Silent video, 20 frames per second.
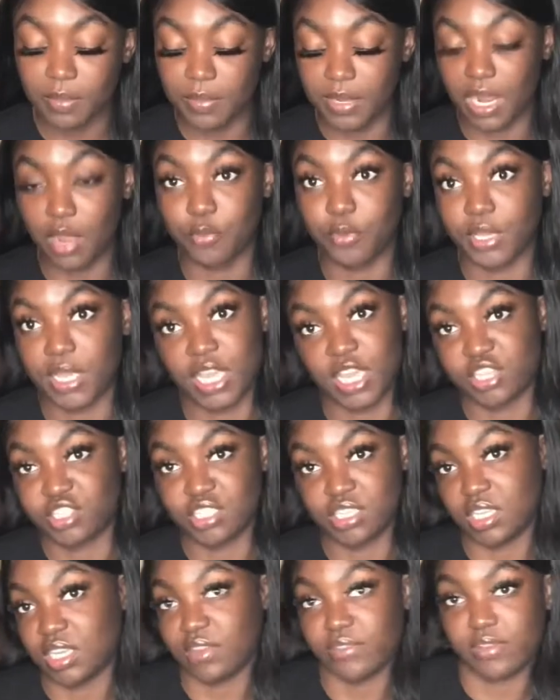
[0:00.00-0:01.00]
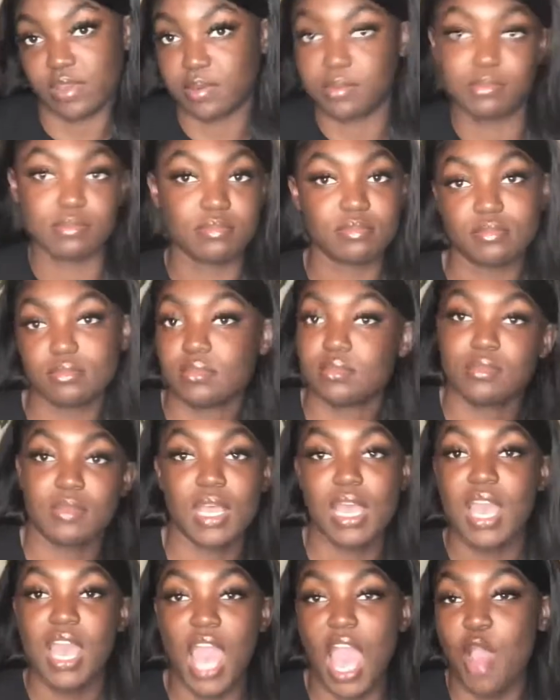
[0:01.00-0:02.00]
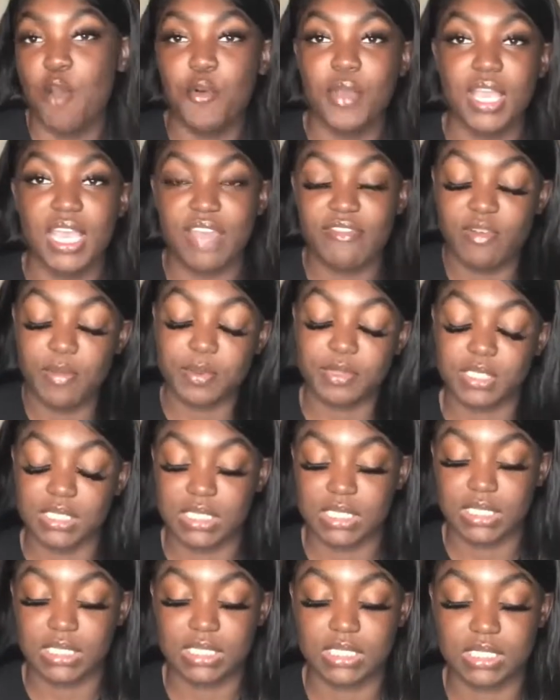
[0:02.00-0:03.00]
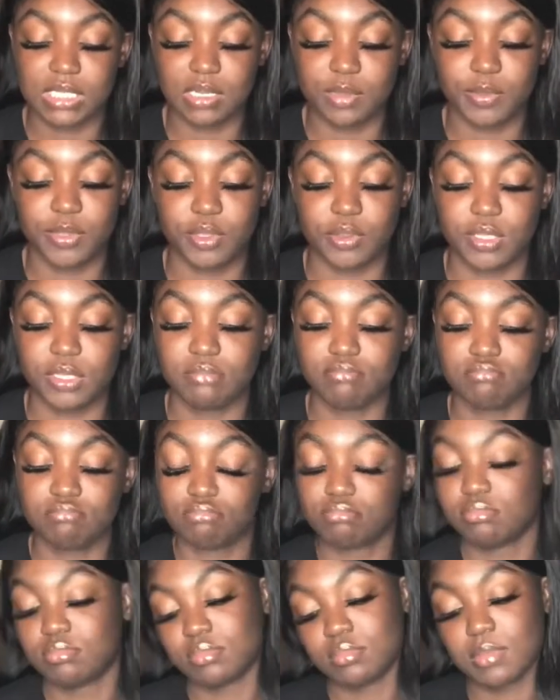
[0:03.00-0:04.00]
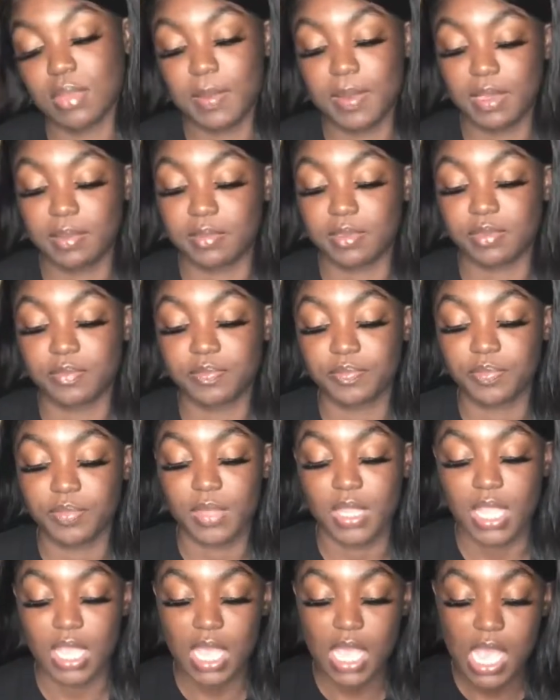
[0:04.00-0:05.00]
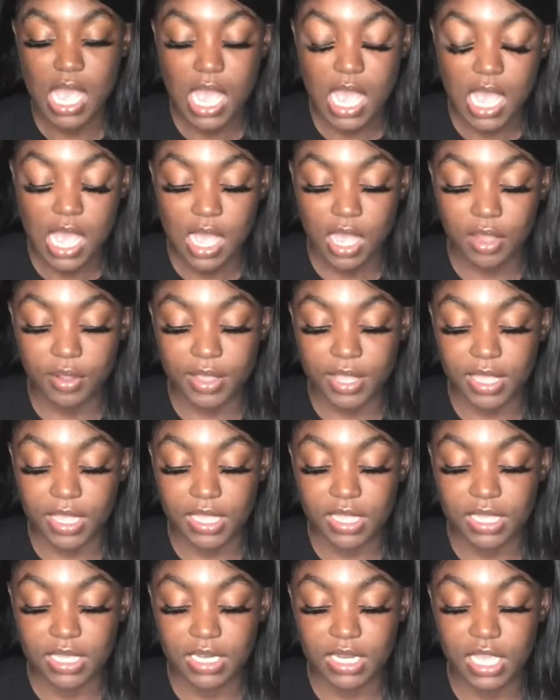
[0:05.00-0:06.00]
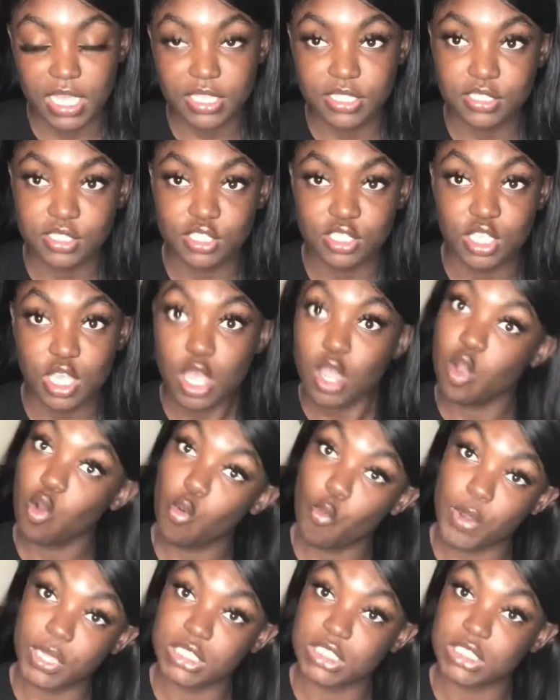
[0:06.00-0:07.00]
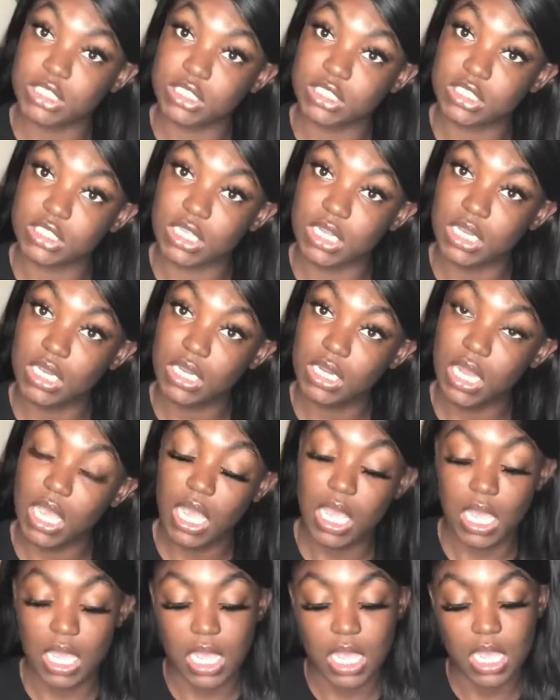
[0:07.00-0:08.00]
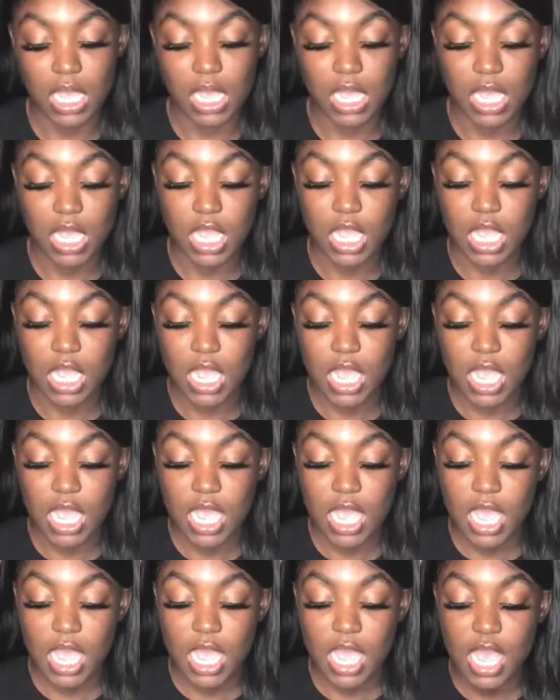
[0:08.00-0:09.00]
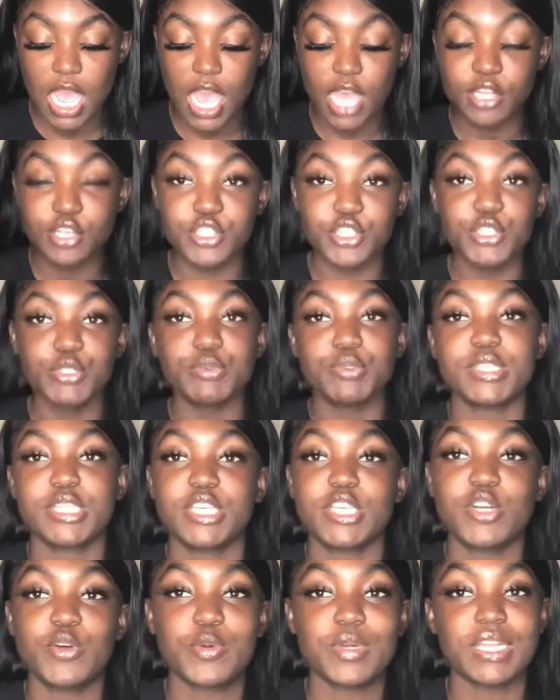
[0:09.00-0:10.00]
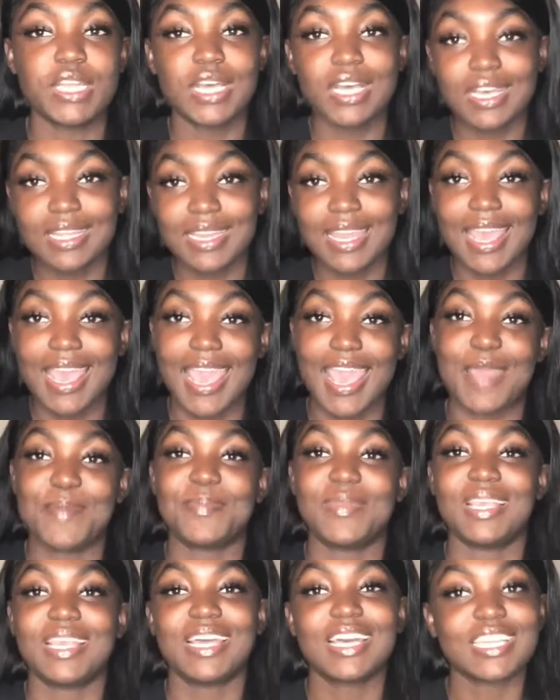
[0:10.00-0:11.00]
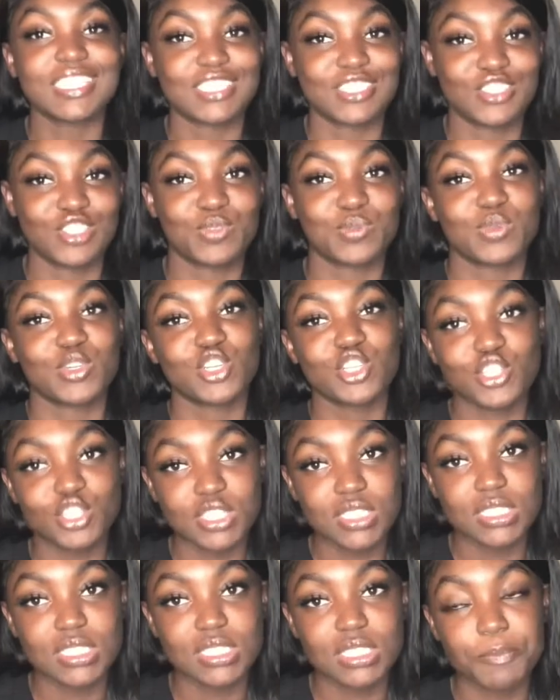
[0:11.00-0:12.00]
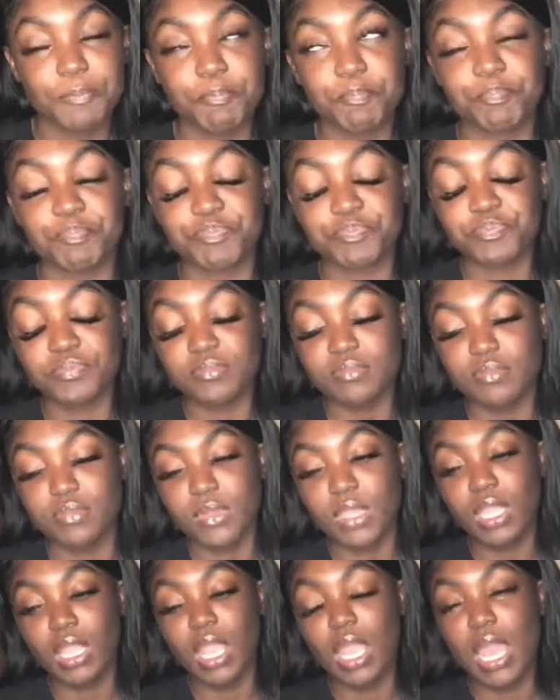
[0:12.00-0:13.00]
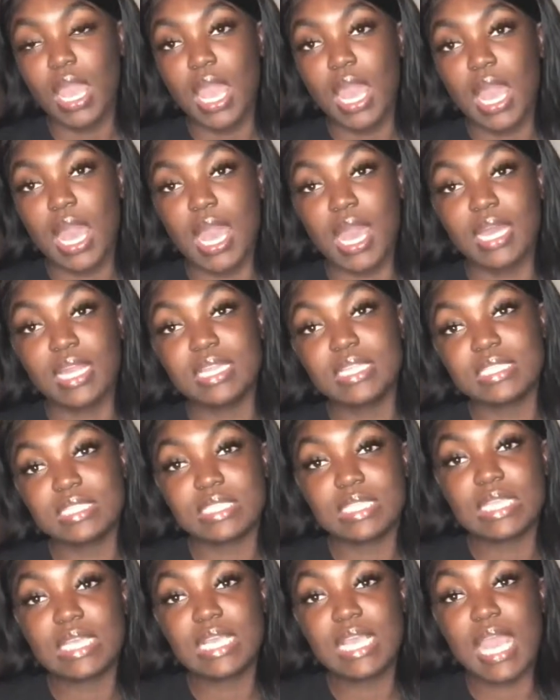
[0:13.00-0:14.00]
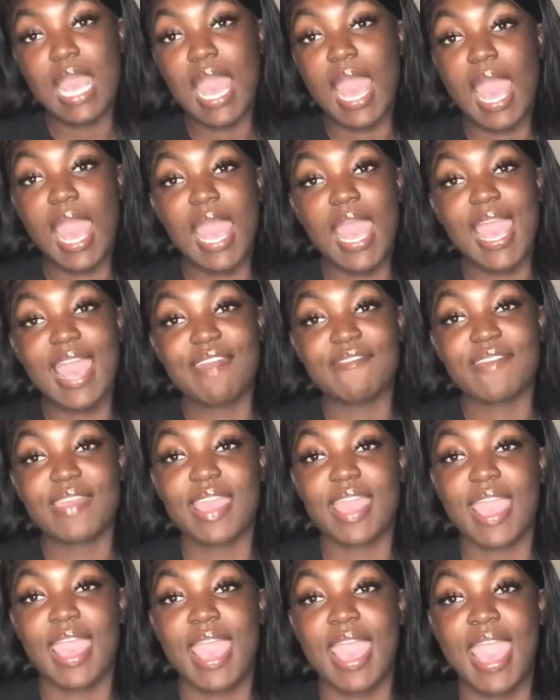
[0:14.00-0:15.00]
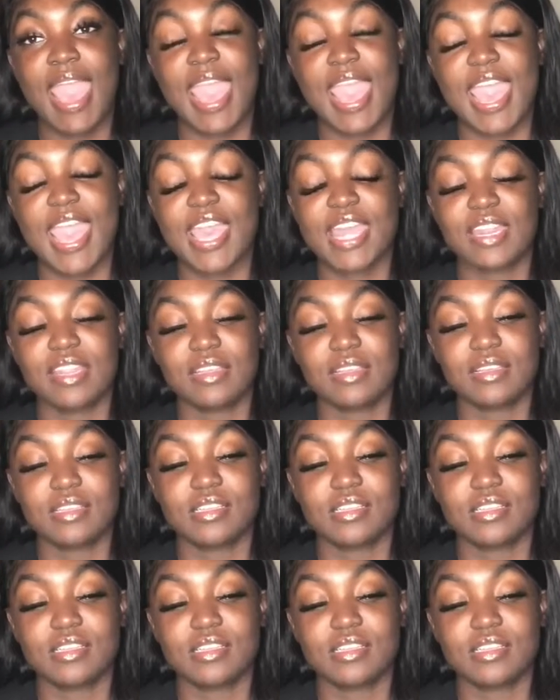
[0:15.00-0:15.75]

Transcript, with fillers: But I wouldn't actually give up. I wouldn't give up on Cinn City Beauty, my baby. Okay, next question. How do you deal with unhappy customers? Honestly, I haven't had